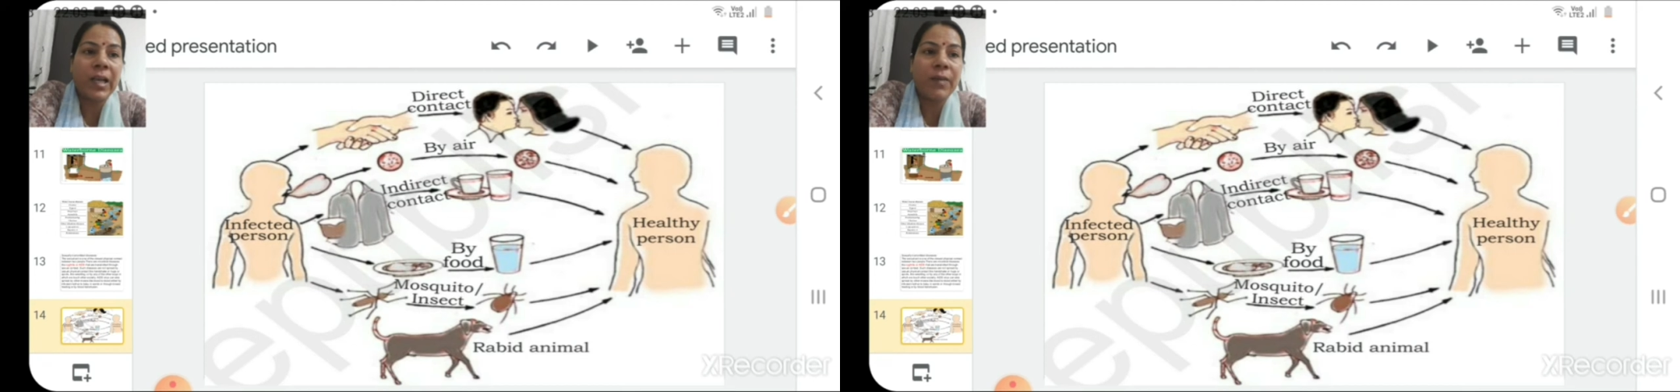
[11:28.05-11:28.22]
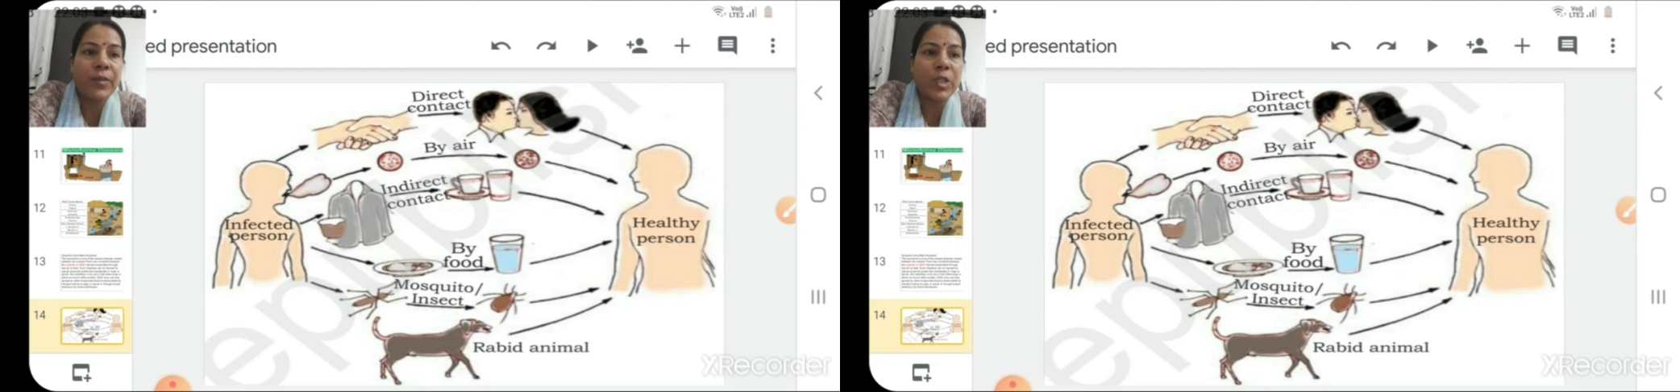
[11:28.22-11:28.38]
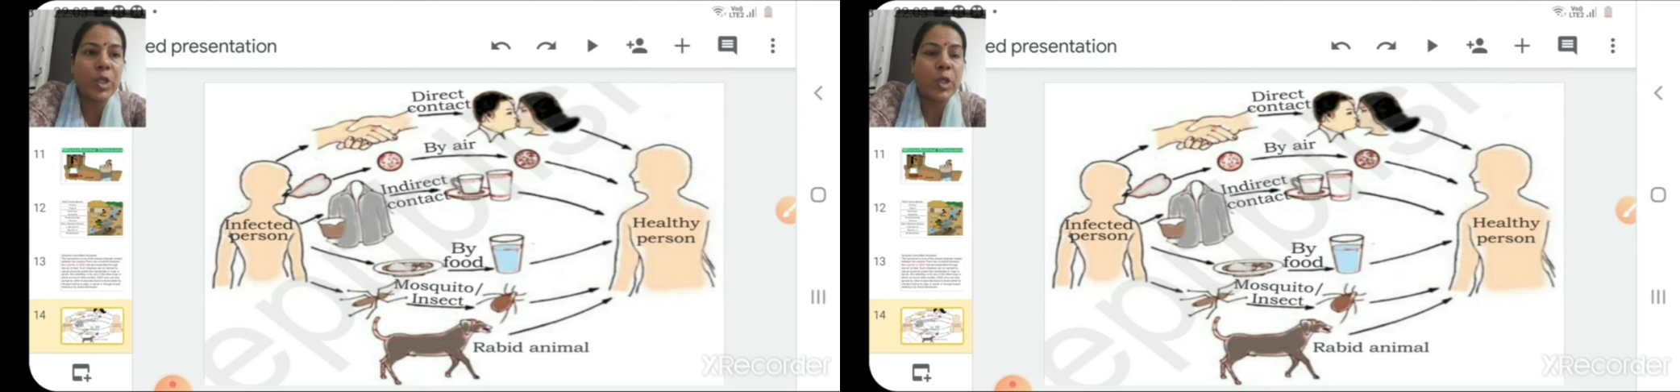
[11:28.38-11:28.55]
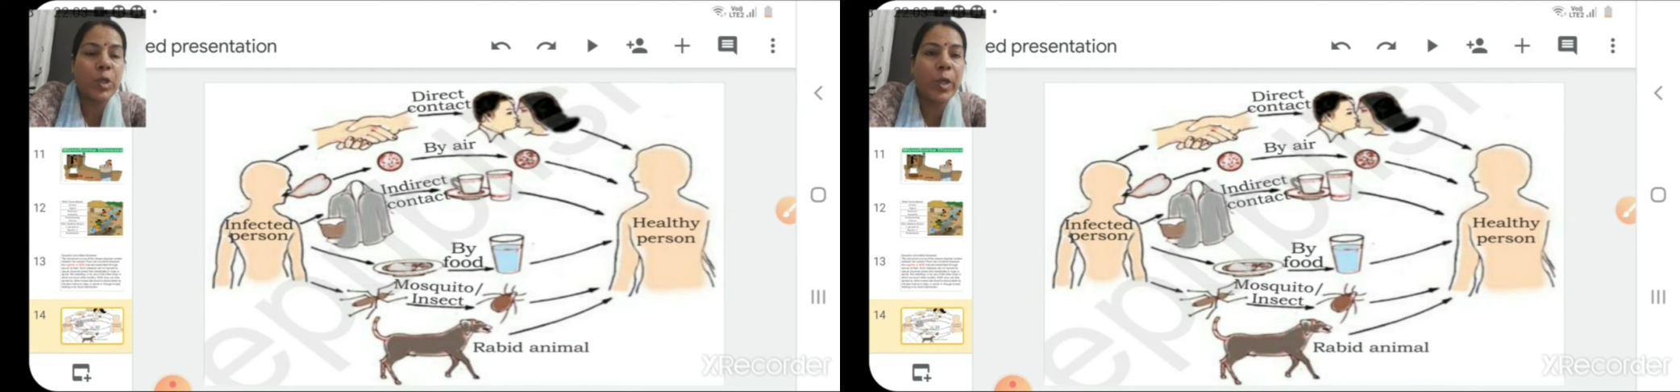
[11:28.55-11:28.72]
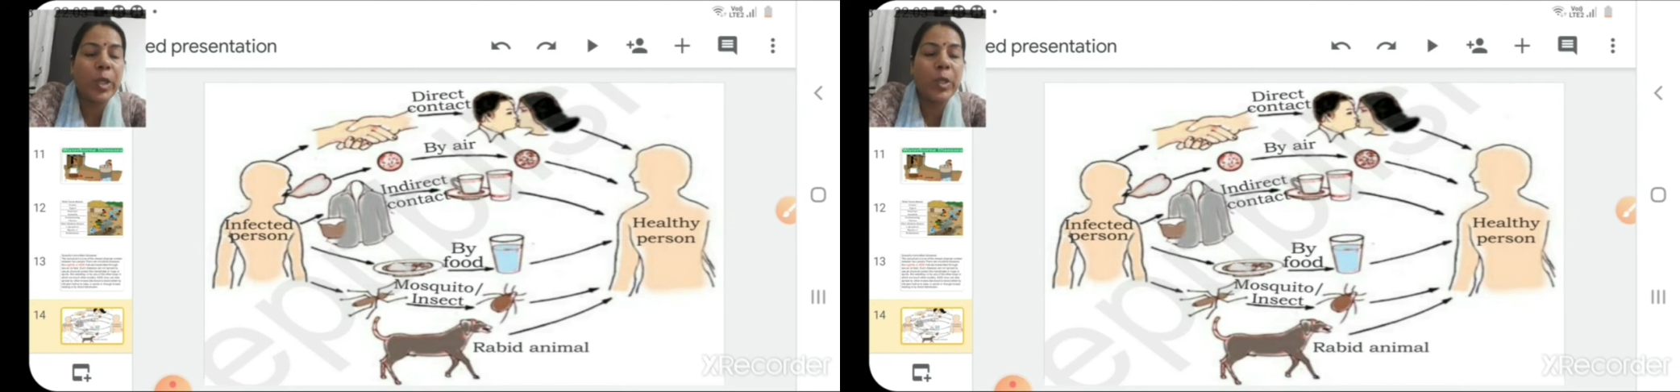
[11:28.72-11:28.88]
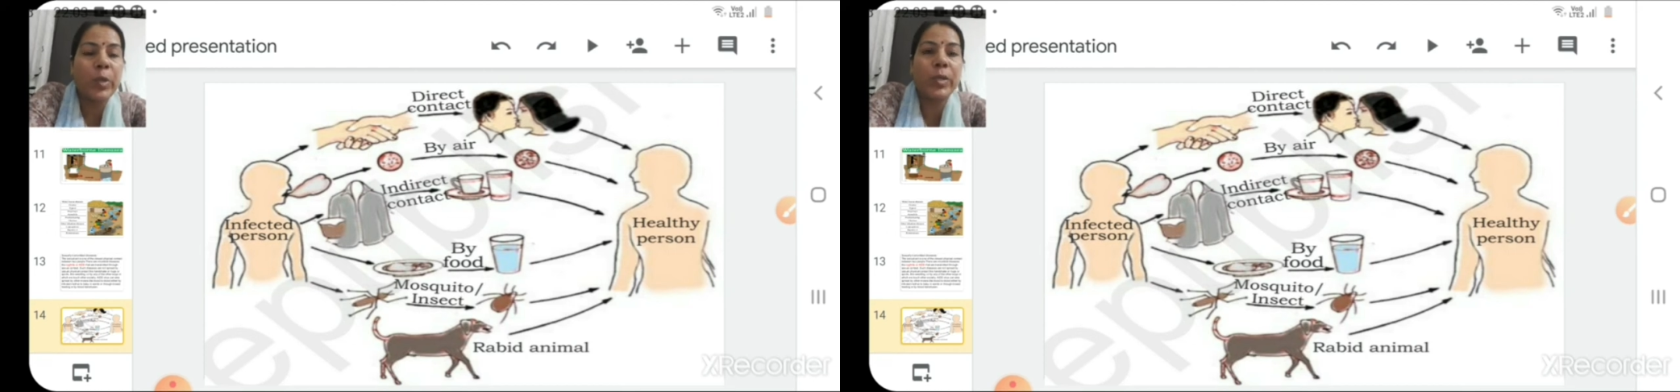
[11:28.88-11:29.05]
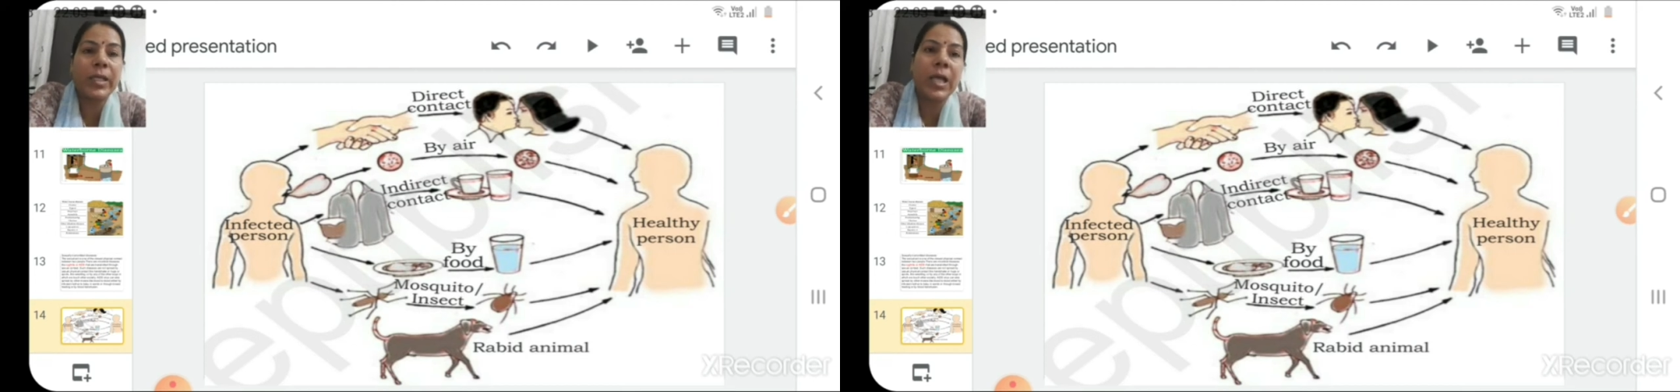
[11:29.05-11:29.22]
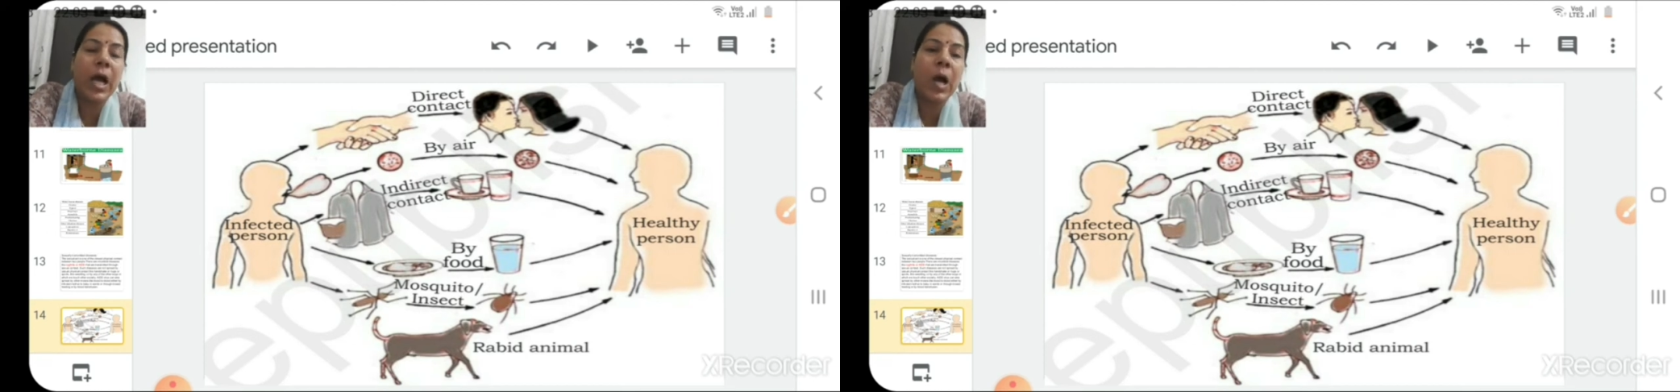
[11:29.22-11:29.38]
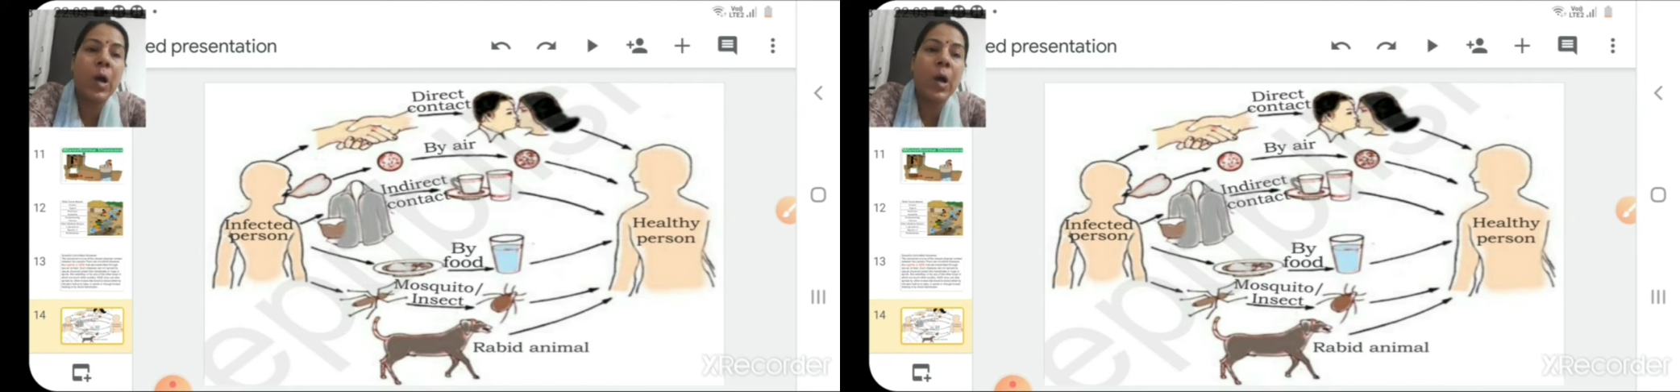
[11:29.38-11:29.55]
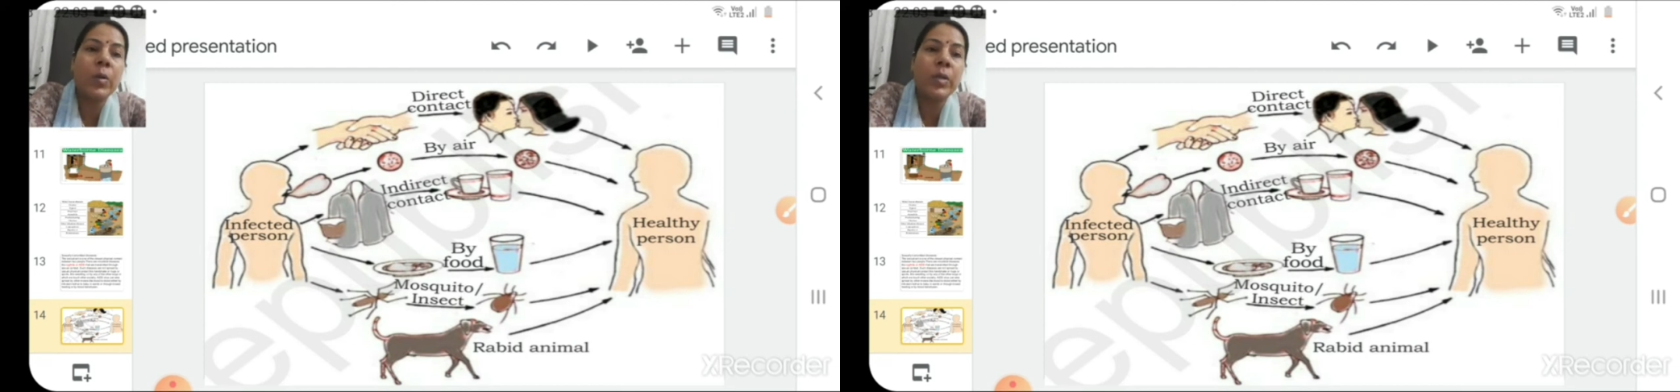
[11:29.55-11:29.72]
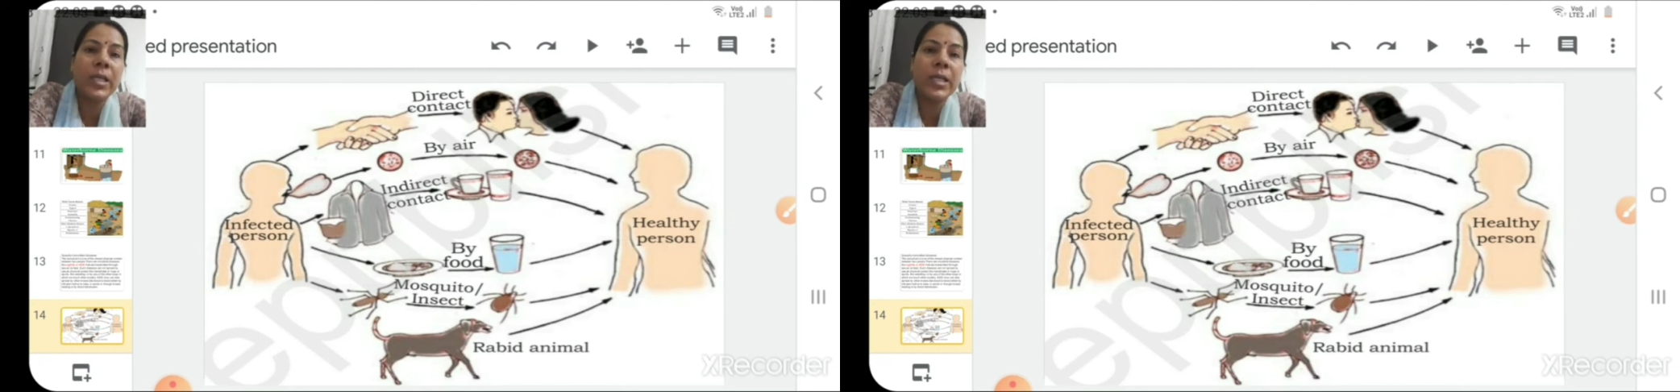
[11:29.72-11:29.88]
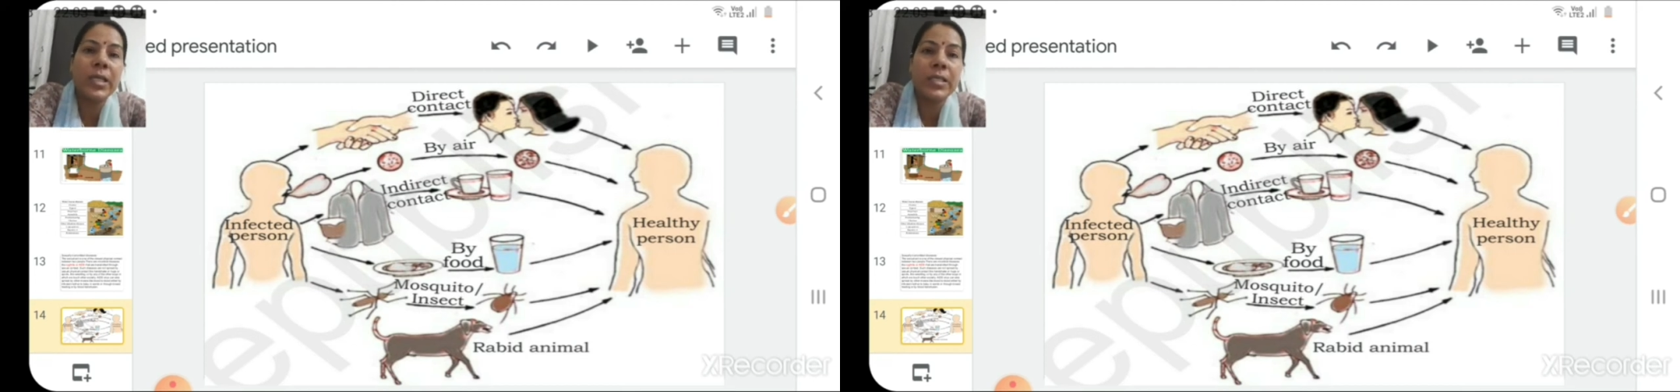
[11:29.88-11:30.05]
which is showing you that how
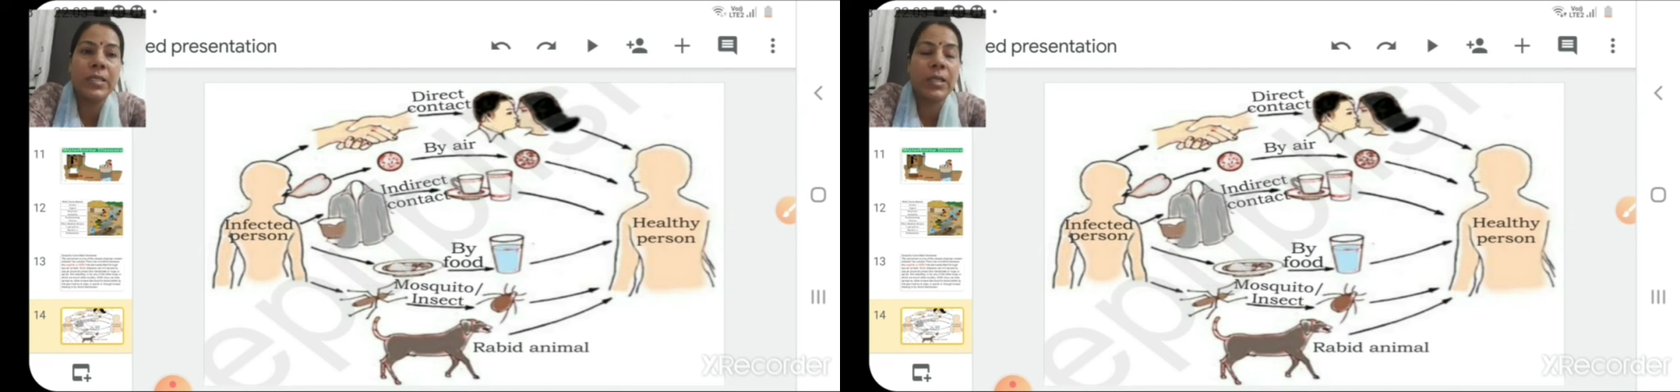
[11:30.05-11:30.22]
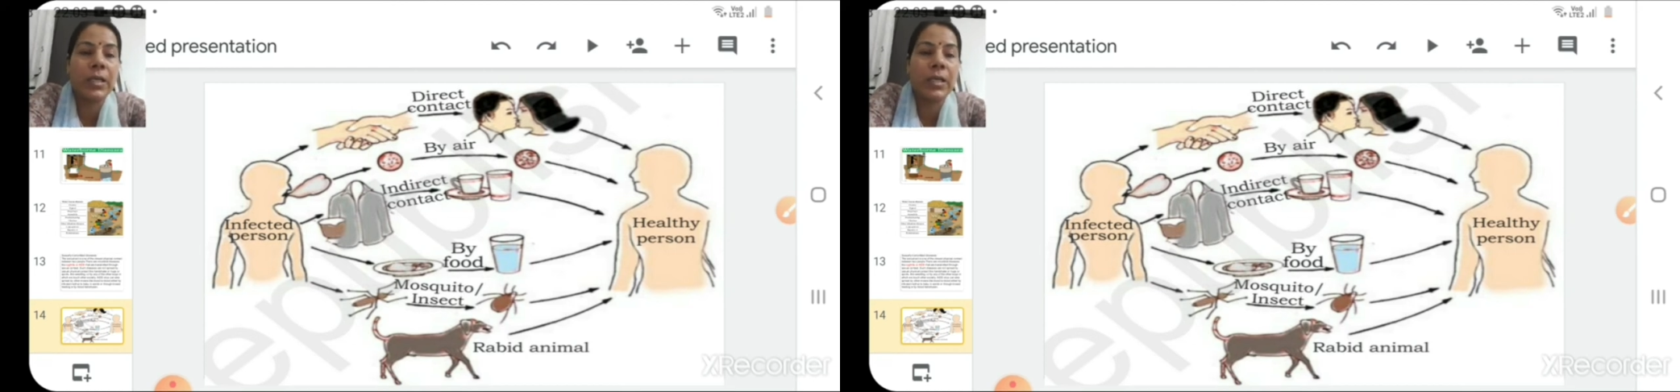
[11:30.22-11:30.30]
these